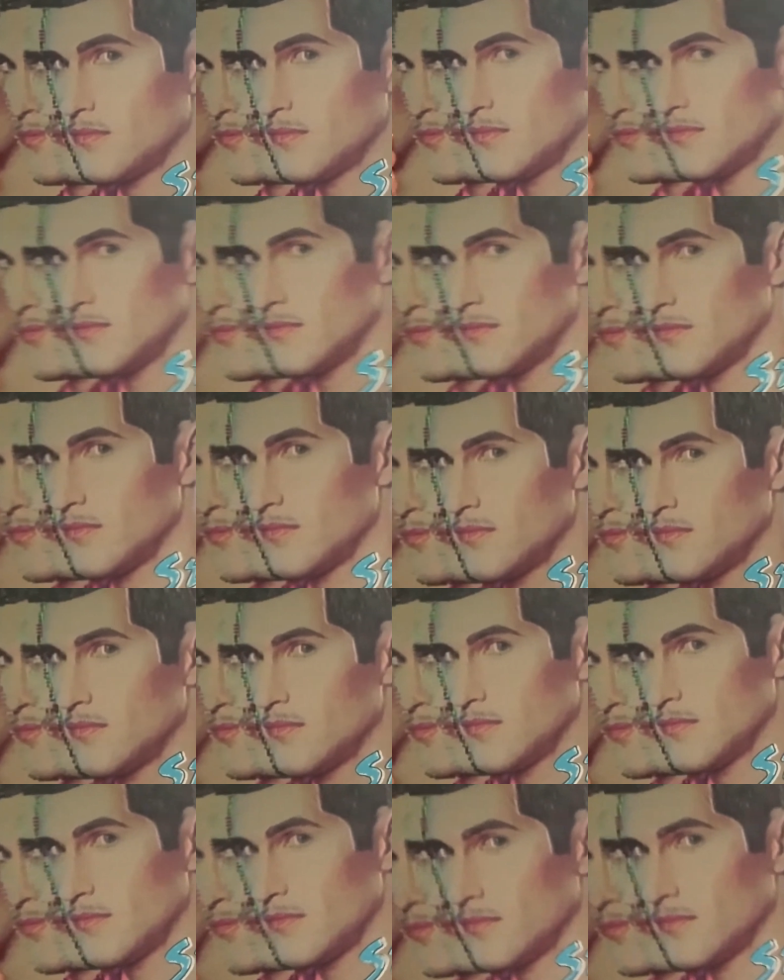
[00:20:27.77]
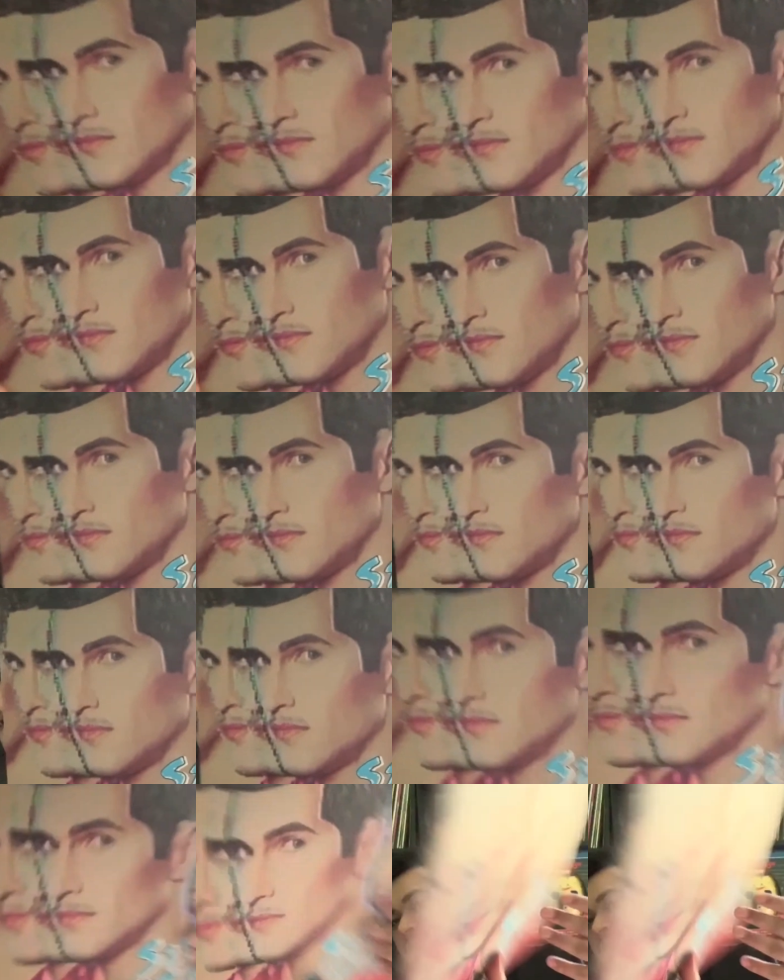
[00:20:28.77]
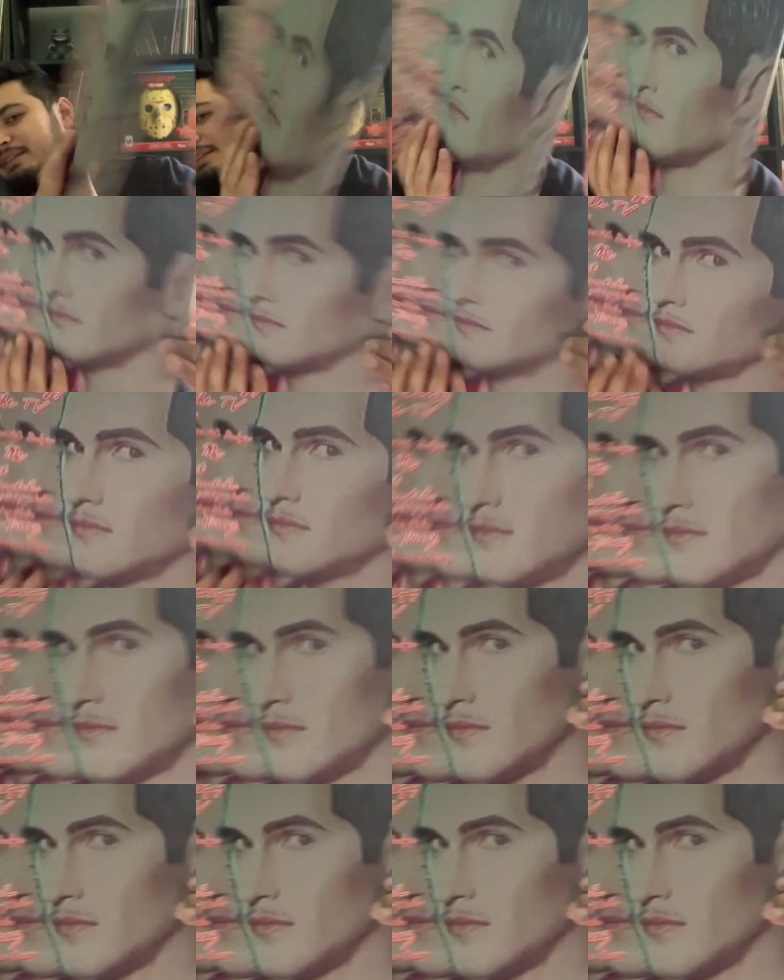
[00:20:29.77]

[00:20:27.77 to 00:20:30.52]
so fucking epic. Look at that.